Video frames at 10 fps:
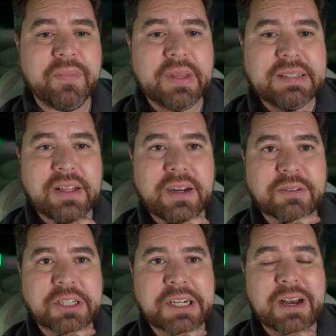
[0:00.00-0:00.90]
so they
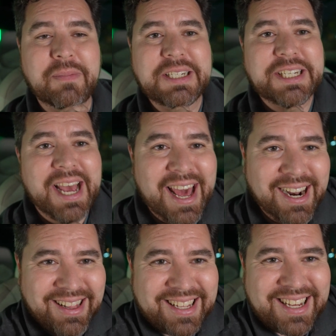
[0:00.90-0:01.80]
don't shut down my
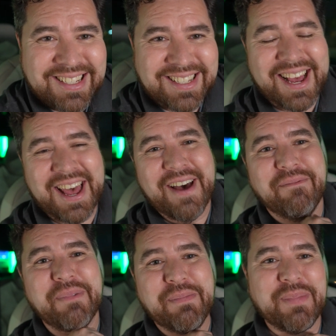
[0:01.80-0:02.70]
channel, because I
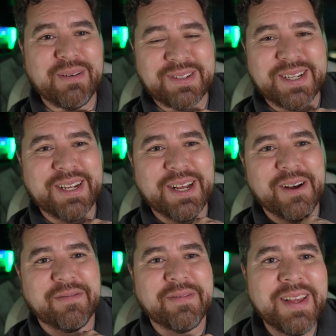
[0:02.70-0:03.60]
haven't been posting
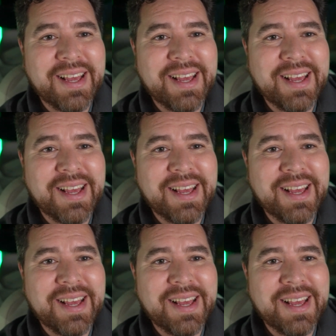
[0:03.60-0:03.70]
enough.